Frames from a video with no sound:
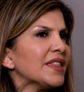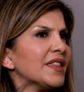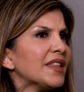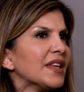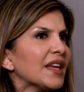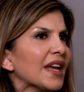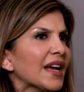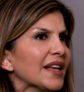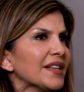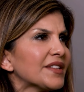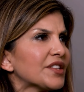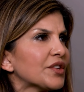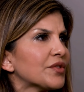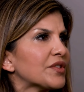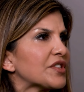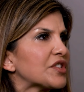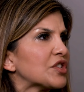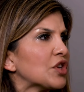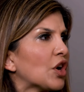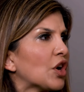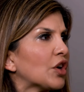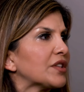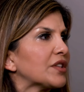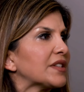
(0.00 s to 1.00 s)
the answer
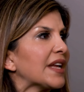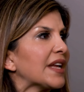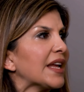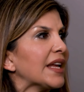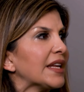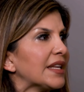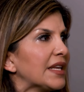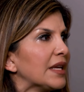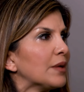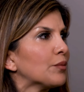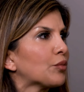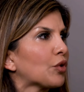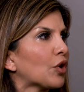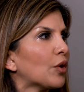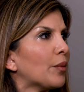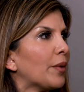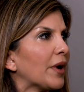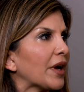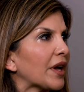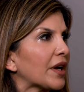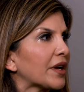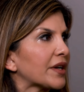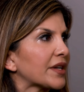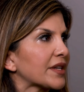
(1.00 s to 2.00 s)
is not taking
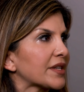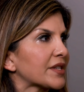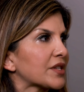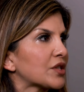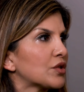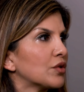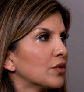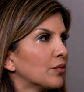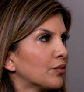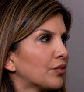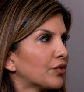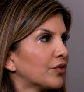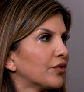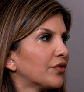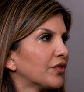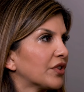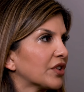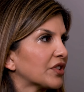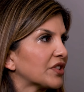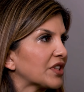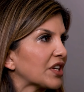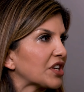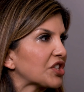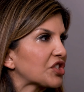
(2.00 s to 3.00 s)
probiotics to improve
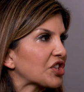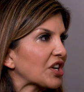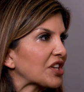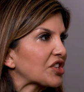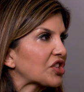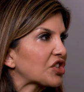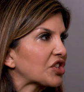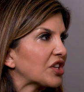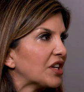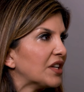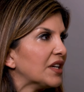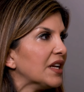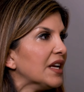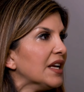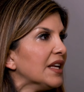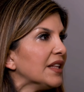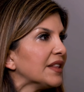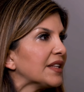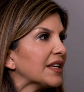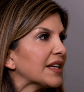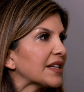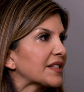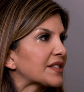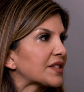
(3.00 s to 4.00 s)
your digestion.
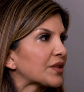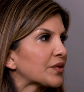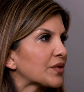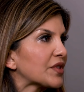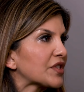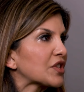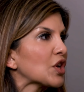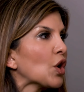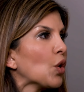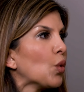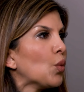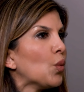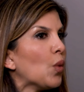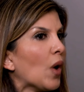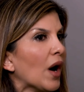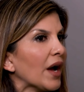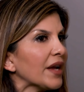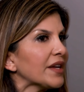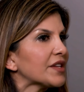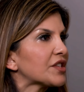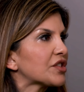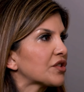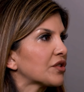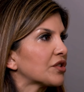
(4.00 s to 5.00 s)
The answer is, why
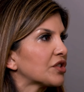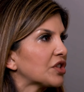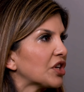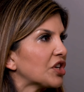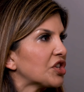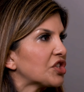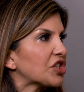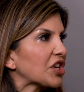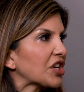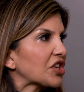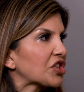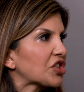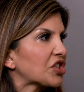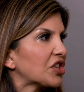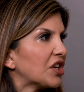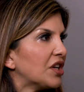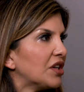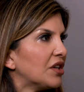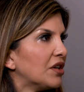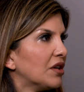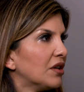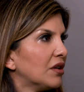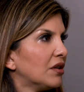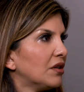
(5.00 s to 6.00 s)
is your
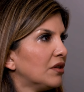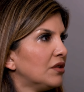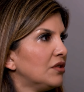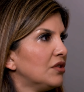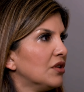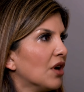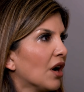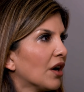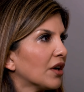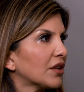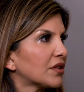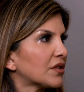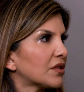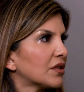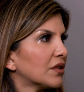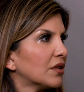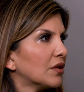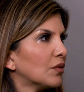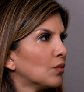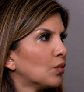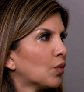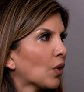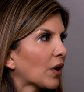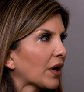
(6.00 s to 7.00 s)
digestion not
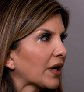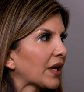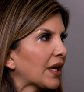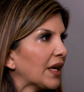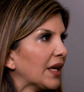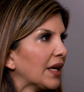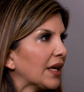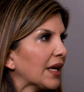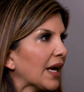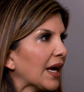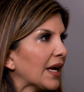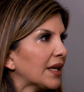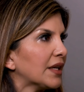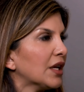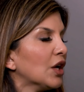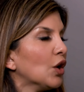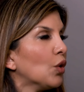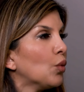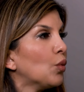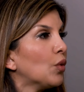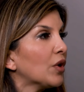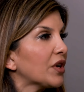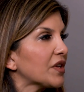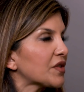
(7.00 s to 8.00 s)
working, and
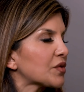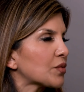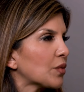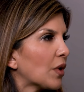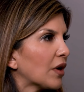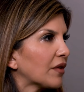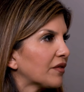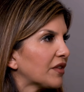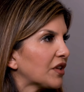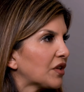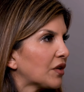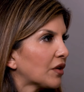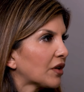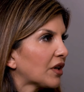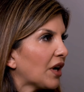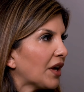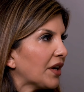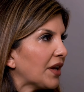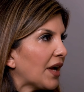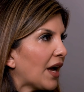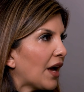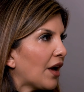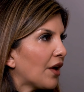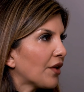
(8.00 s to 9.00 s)
what is wrong with your
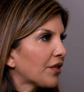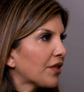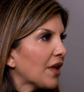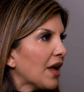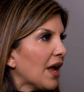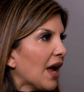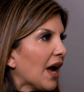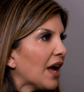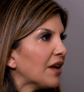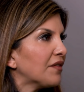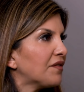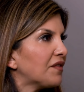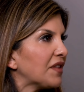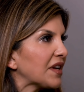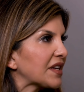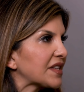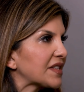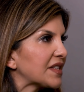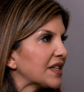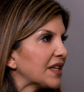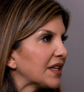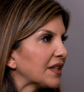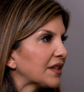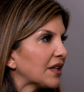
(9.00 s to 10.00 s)
gut health, and
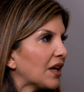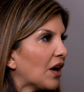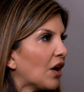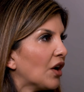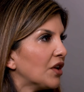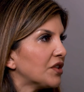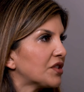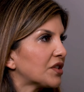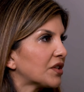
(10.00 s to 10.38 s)
fixing the